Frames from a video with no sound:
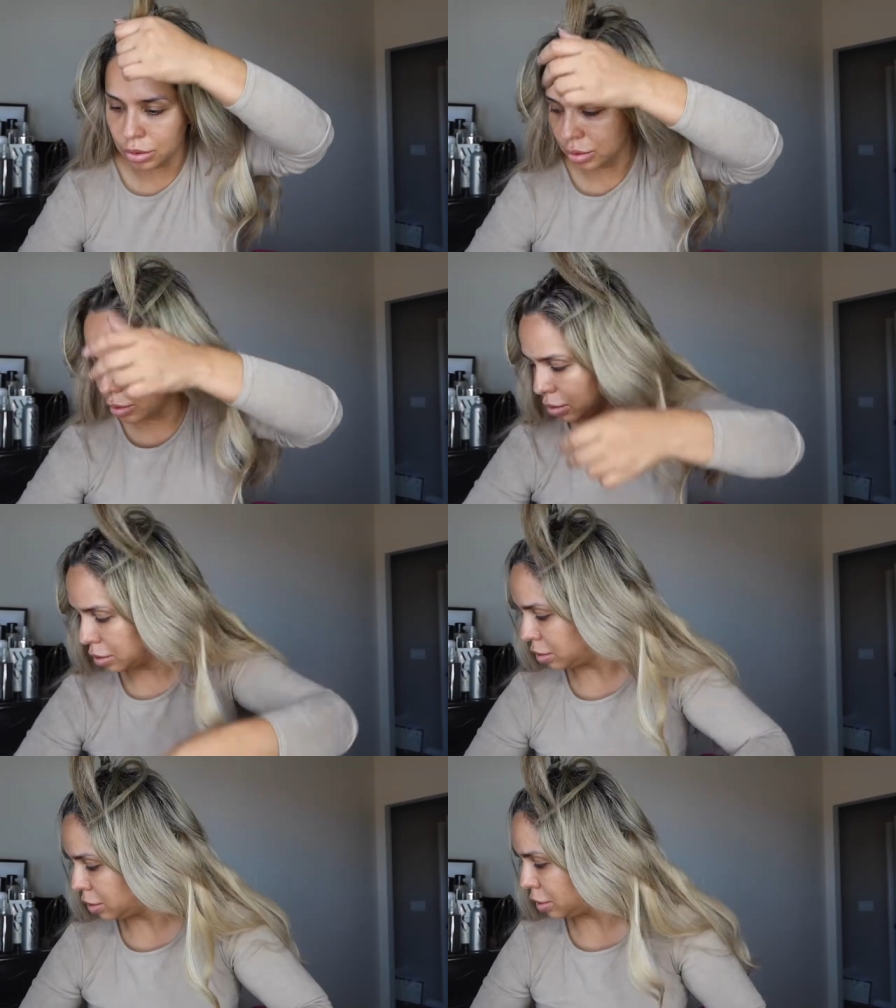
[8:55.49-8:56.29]

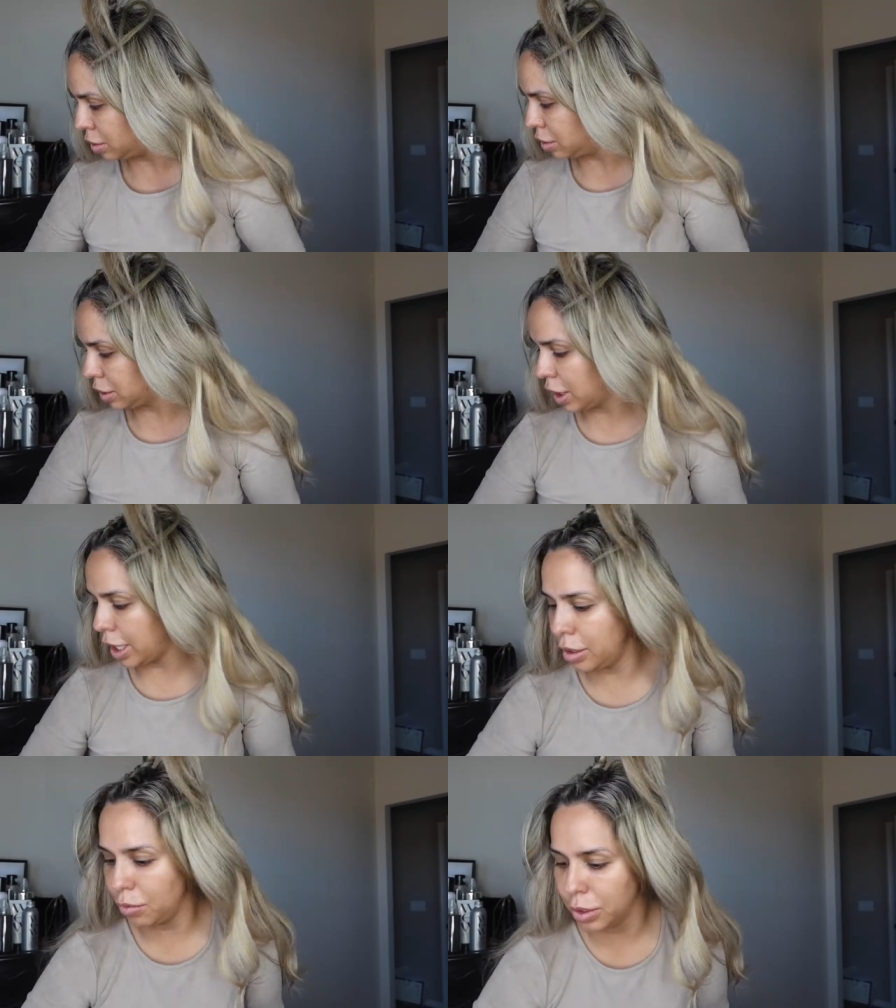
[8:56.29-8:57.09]
I
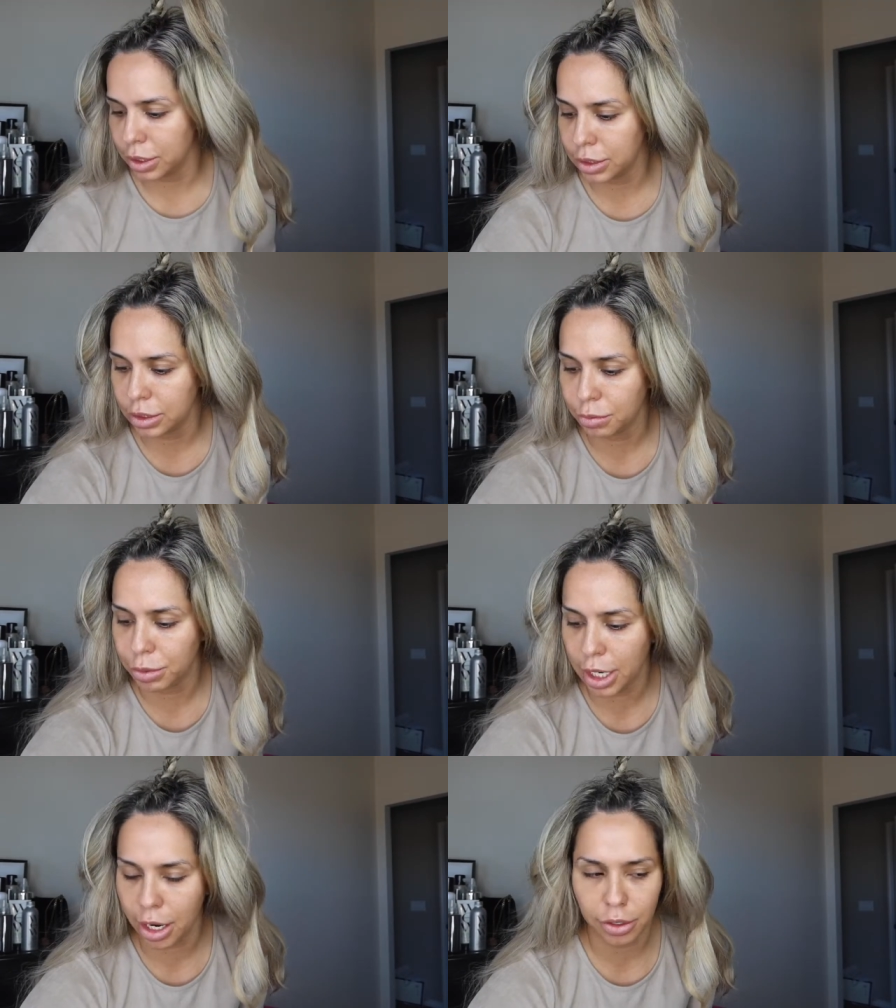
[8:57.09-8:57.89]
kind of want this to
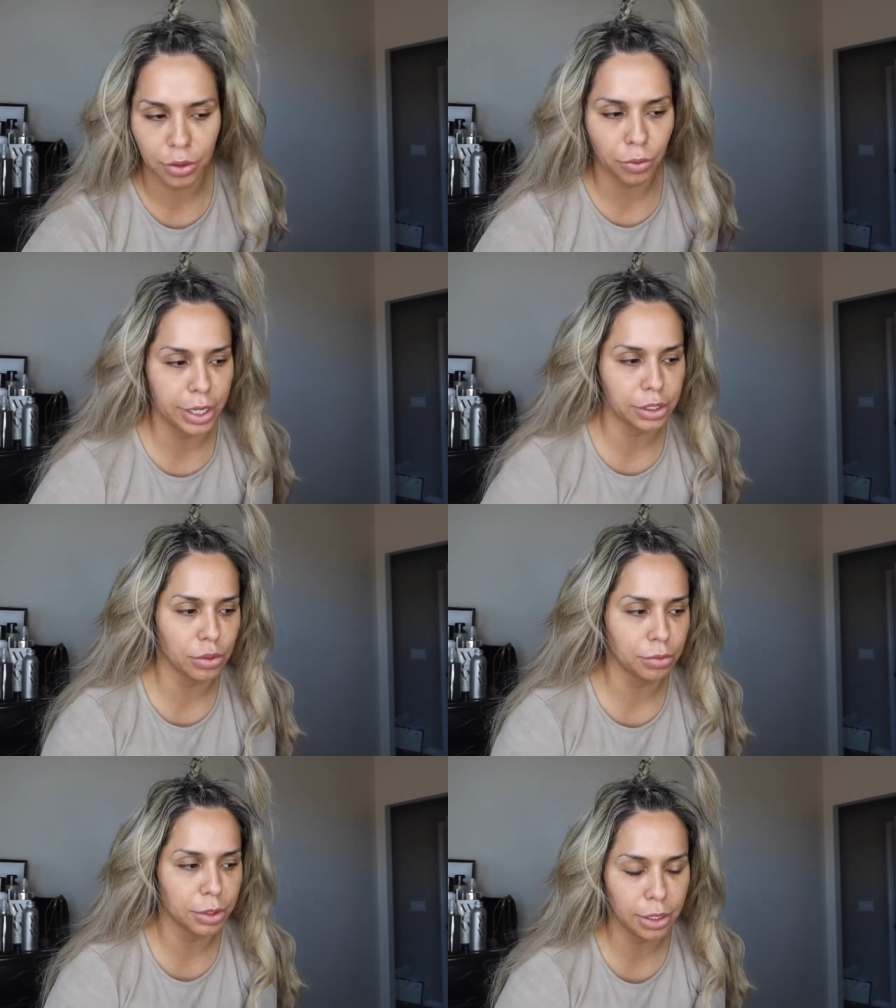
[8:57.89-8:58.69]
be out of the way, so
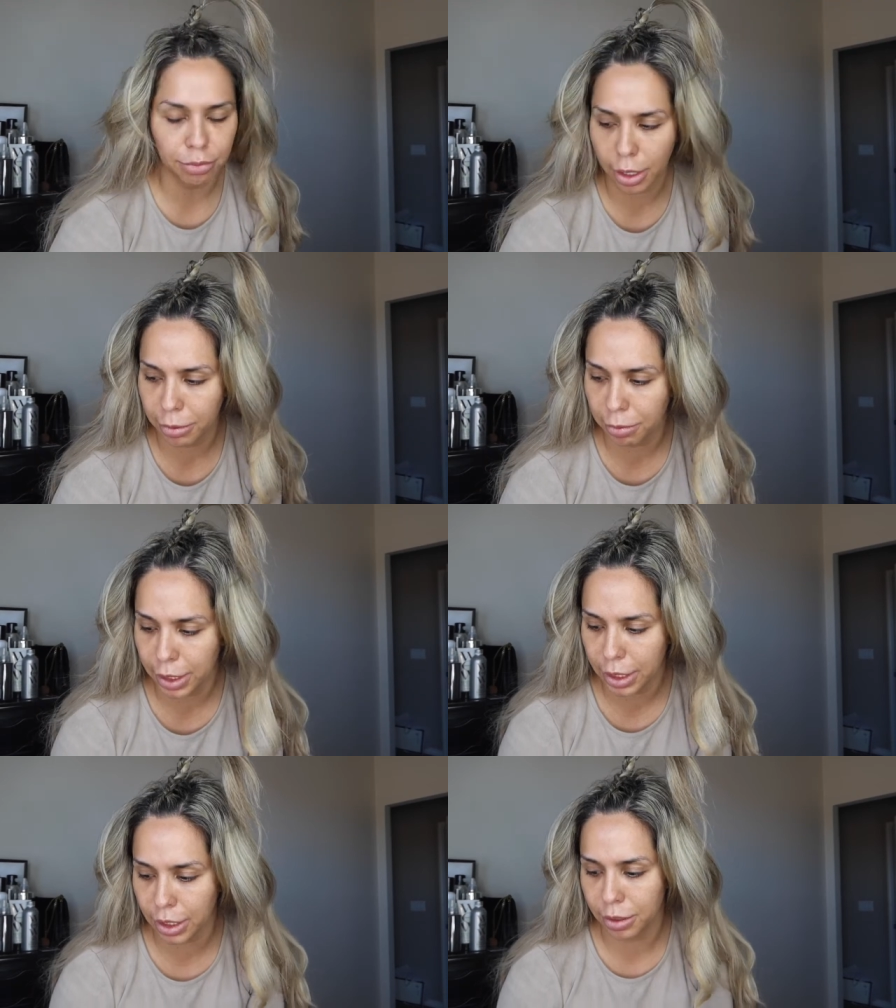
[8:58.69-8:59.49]
I'm gonna bobby
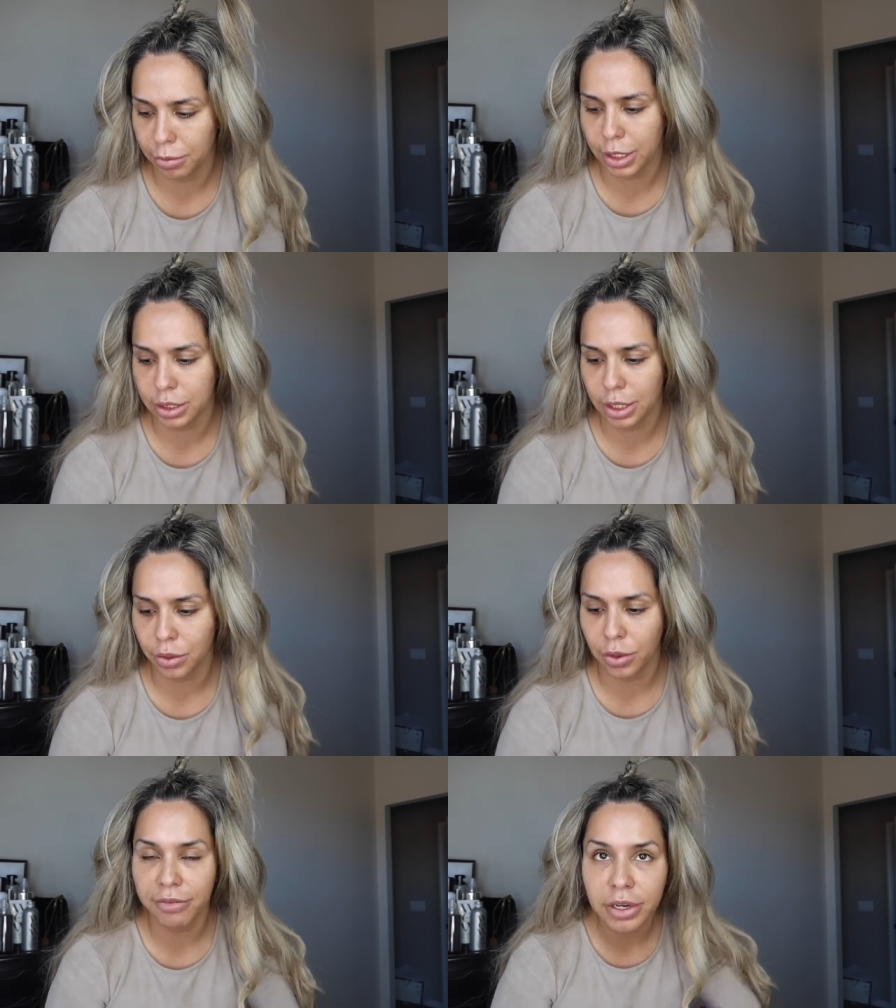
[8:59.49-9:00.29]
pin it because I
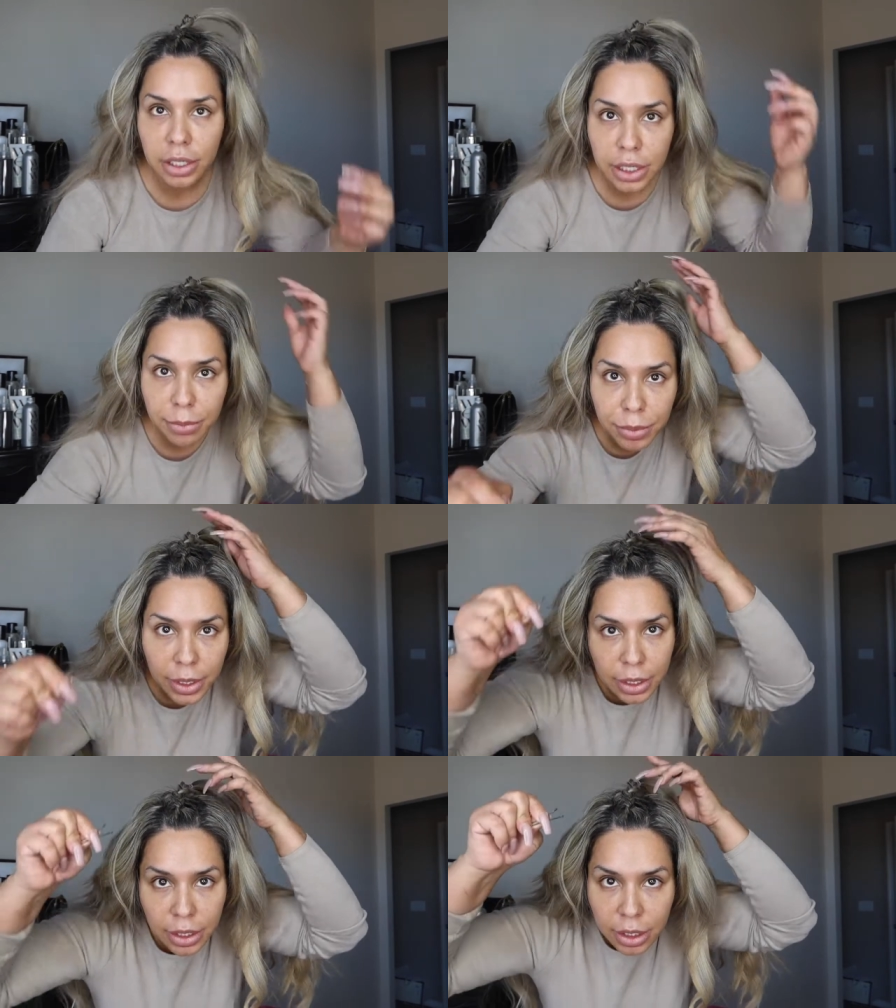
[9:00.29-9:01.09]
don't have a clip
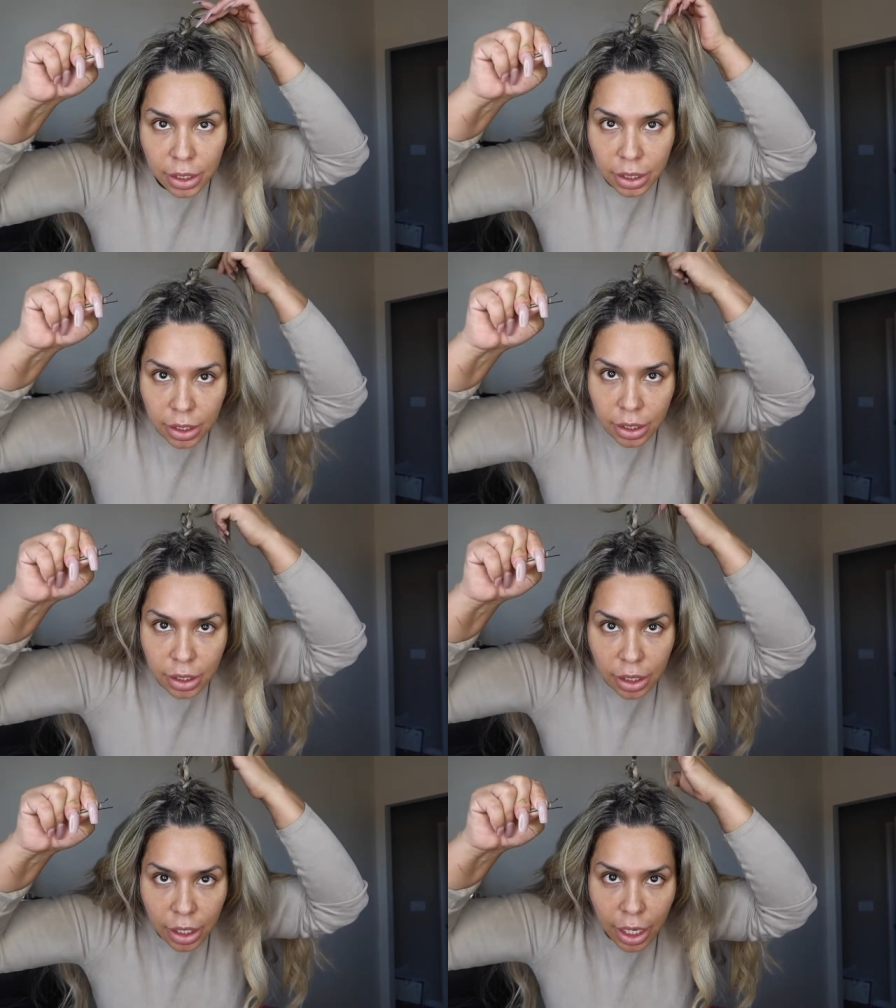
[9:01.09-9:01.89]

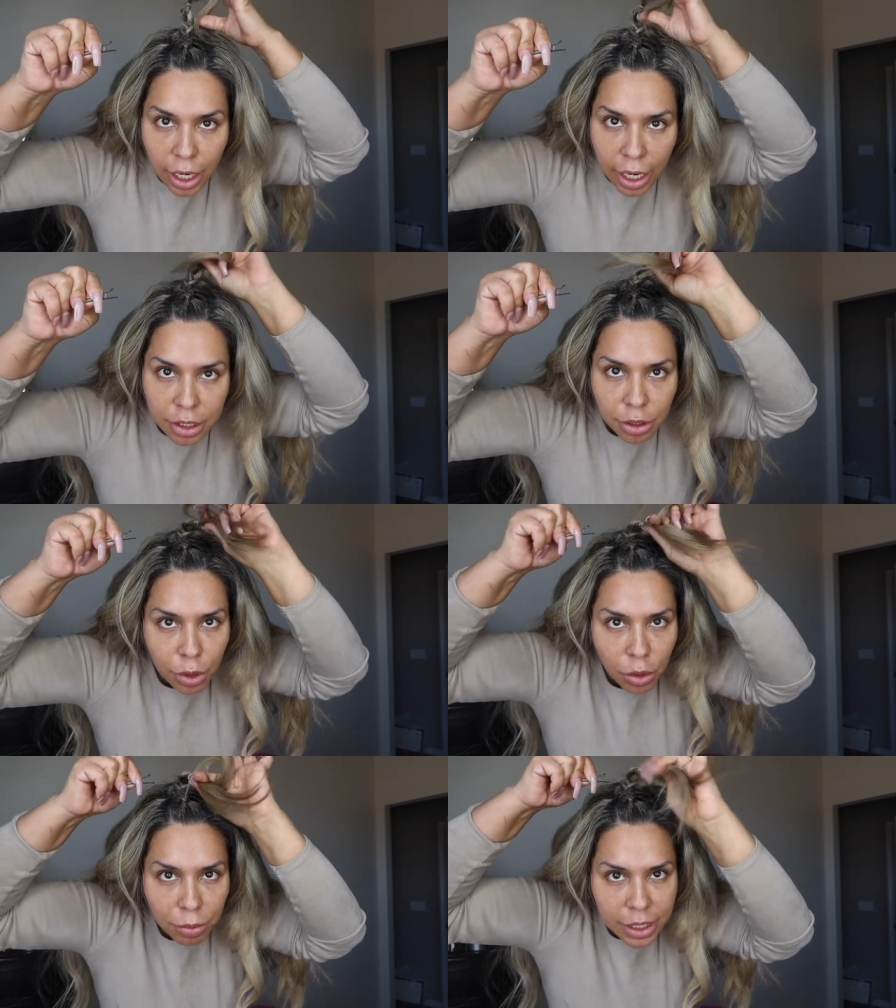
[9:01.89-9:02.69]
at the
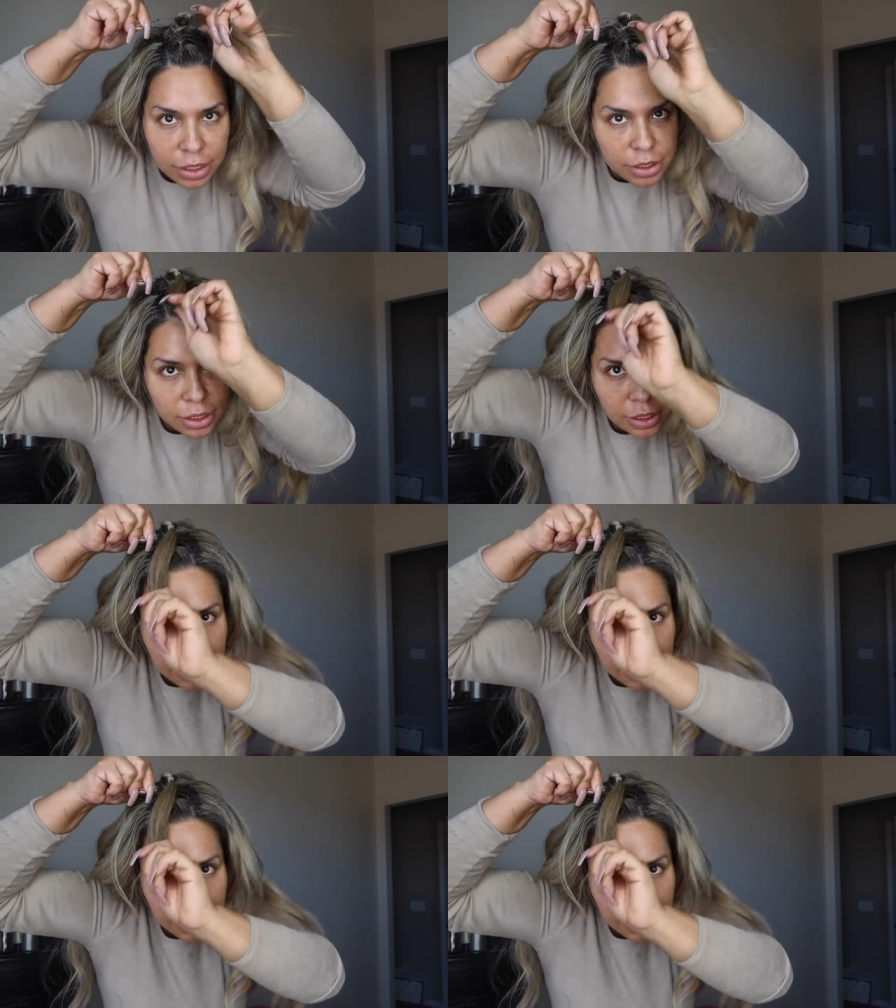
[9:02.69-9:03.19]
moment.